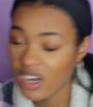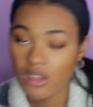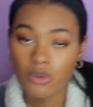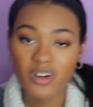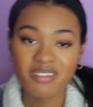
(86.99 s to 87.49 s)

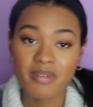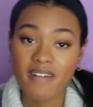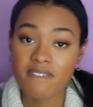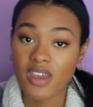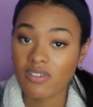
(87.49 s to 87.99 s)
Another one of
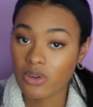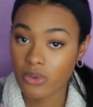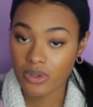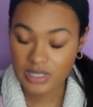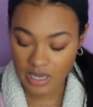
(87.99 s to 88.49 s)
my favorite
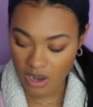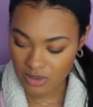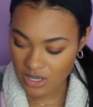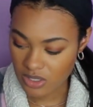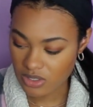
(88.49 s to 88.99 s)
oils that I
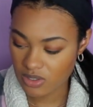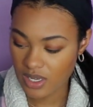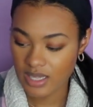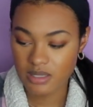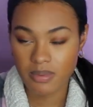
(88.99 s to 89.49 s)
always talk to you
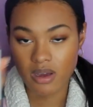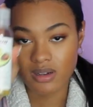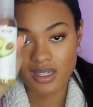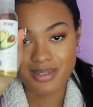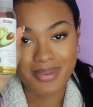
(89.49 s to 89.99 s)
guys
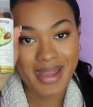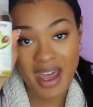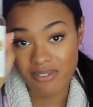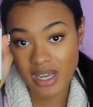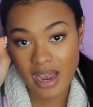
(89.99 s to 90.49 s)
about is my
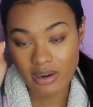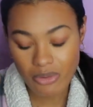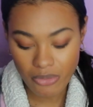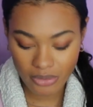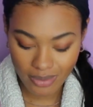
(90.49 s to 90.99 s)

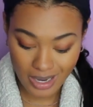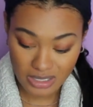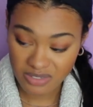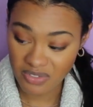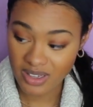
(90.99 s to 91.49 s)
avocado oil. I
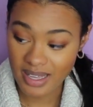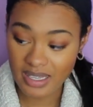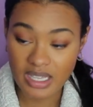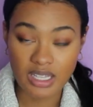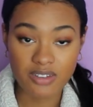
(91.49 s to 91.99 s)
just feel
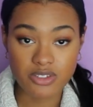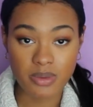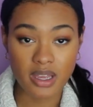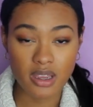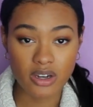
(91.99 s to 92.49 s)
like it gives
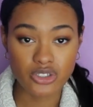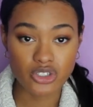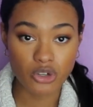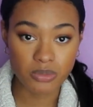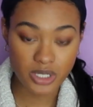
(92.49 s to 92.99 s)
my hair
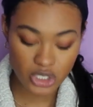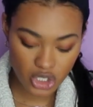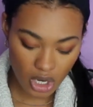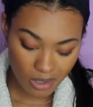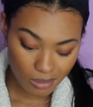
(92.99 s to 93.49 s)
so
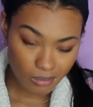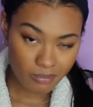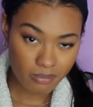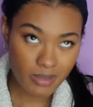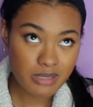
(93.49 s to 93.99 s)
much,
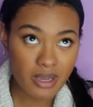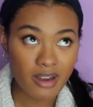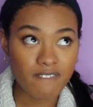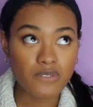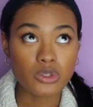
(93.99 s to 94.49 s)
makes my
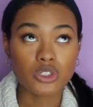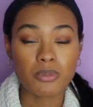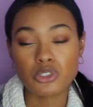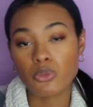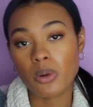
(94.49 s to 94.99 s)
hair feel so
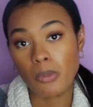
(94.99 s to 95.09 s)
much more